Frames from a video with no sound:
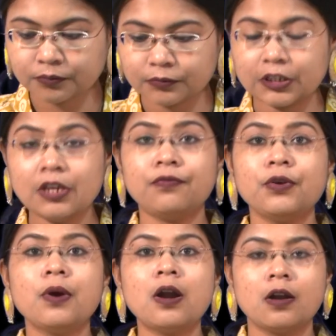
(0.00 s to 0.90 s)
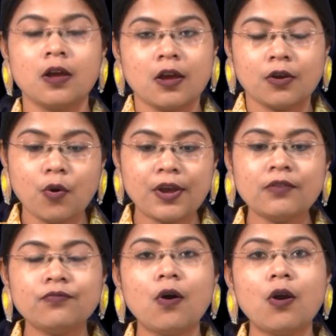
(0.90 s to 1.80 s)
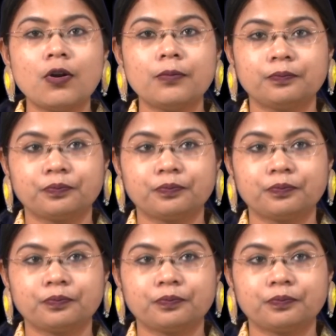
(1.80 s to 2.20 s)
if you are going for